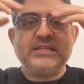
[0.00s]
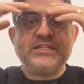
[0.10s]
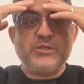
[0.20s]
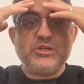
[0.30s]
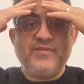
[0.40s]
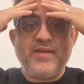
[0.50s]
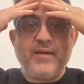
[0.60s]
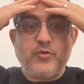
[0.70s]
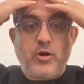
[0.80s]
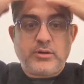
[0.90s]
especially if you
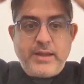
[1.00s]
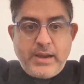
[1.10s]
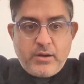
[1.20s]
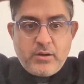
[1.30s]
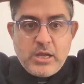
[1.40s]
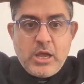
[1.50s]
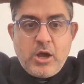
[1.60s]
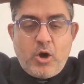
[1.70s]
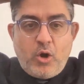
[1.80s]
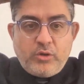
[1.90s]
have longer hair,
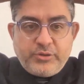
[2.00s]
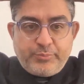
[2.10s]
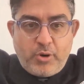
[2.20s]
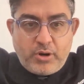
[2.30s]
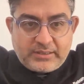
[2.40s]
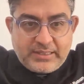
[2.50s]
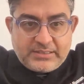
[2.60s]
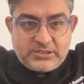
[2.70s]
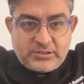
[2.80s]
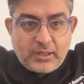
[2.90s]
all the product gets
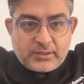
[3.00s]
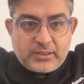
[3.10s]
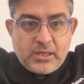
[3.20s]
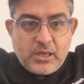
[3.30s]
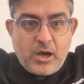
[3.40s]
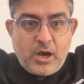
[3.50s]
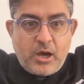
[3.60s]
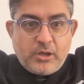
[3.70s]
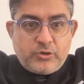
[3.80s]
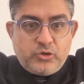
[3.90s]
stuck
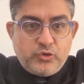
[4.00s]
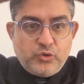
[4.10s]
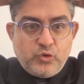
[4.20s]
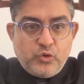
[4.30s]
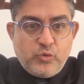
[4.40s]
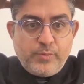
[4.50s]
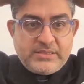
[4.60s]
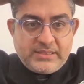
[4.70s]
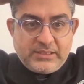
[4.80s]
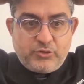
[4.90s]
uh, to
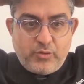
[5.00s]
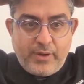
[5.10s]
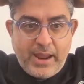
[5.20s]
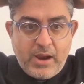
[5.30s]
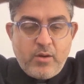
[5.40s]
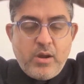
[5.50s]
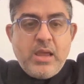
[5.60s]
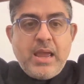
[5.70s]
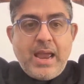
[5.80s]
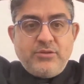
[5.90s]
basically to your hair
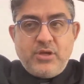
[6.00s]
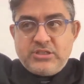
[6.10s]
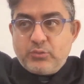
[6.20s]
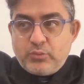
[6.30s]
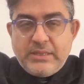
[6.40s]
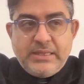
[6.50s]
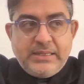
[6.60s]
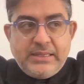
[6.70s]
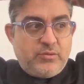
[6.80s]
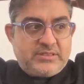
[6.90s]
and doesn't really get your
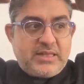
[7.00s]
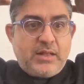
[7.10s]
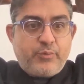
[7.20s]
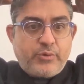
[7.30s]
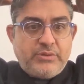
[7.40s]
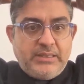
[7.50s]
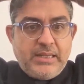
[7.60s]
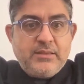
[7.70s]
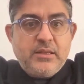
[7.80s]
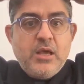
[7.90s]
scalp where you need it.
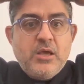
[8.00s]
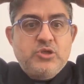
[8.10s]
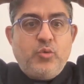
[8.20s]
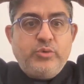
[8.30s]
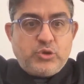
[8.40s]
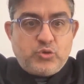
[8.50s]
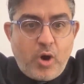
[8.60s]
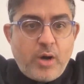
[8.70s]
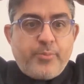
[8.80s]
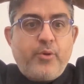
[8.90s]
So with a
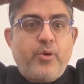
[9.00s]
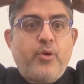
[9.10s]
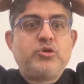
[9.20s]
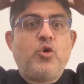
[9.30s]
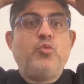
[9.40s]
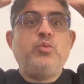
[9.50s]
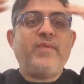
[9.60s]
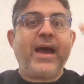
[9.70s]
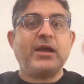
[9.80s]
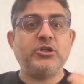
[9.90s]
dropper, so we've
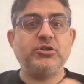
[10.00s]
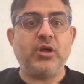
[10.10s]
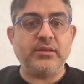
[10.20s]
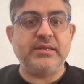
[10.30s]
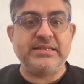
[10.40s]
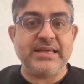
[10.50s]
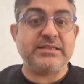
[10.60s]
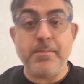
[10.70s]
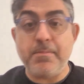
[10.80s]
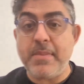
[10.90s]
actually done this test
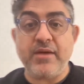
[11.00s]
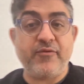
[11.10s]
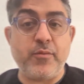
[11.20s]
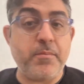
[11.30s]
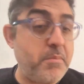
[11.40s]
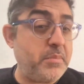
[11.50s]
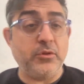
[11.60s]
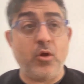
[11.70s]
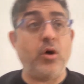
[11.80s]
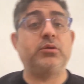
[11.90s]
for
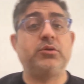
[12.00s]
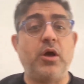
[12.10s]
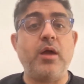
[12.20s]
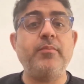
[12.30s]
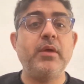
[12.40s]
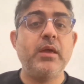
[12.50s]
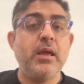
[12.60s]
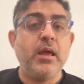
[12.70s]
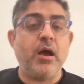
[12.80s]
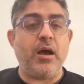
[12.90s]
long time,
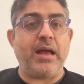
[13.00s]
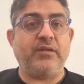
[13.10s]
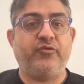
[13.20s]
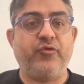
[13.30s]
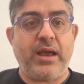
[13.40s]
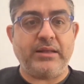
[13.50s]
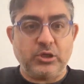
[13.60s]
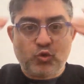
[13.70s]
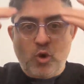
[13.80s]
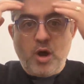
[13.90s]
uh, and for and the
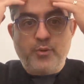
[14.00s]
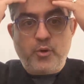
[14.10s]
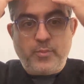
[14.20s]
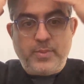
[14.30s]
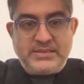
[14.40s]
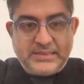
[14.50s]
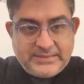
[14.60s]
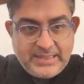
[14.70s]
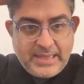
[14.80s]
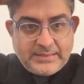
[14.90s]
dropper basically
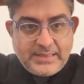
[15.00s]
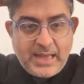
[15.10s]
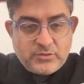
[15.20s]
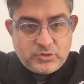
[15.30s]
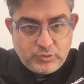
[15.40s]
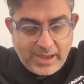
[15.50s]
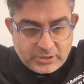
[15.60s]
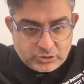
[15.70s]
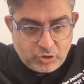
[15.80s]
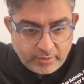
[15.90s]
allows you actually
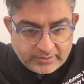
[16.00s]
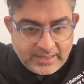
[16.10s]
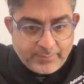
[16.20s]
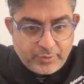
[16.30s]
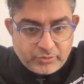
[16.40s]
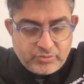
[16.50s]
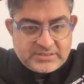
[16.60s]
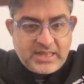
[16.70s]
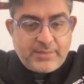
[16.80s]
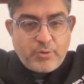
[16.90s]
directly apply to the scalp
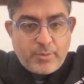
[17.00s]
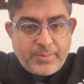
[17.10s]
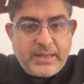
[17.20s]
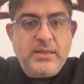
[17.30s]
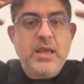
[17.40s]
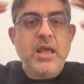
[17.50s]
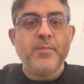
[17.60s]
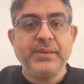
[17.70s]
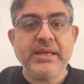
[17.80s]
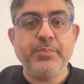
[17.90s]
and rub it in.
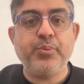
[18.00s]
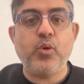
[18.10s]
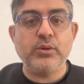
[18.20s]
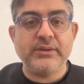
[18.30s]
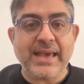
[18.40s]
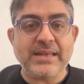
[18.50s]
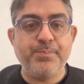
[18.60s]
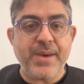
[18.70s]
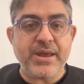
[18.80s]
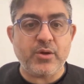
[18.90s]
People get
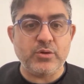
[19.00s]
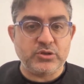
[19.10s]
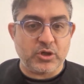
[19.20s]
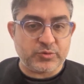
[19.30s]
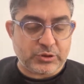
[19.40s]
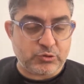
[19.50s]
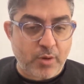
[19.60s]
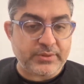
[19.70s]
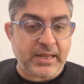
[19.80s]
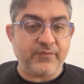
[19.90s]
better results with dropper. Now,
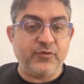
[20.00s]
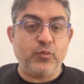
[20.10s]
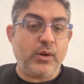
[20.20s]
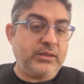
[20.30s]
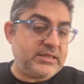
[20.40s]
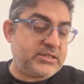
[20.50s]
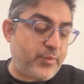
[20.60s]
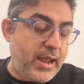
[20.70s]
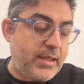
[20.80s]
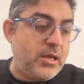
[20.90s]
if you want in a
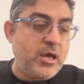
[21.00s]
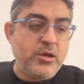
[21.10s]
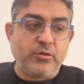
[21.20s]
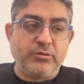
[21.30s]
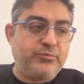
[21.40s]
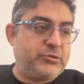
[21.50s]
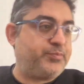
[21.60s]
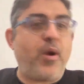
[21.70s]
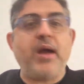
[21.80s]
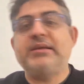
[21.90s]
spray, you could
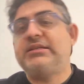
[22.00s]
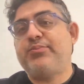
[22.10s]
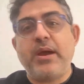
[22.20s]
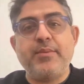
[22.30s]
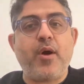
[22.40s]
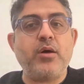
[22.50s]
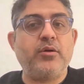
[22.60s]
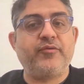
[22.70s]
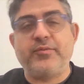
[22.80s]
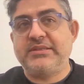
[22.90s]
buy a spray bottle
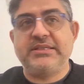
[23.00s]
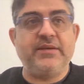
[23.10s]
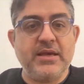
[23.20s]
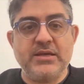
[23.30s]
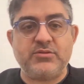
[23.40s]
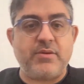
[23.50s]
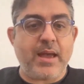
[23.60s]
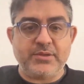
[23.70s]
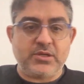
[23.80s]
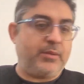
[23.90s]
from CVS or
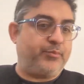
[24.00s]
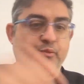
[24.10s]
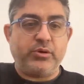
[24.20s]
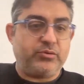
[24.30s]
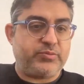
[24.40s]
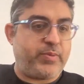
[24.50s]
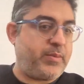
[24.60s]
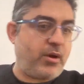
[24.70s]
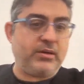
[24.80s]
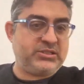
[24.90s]
Amazon and pour into a spray
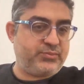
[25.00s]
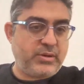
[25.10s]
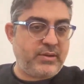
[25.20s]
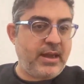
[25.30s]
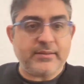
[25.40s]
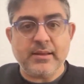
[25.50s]
bottle and spray your head.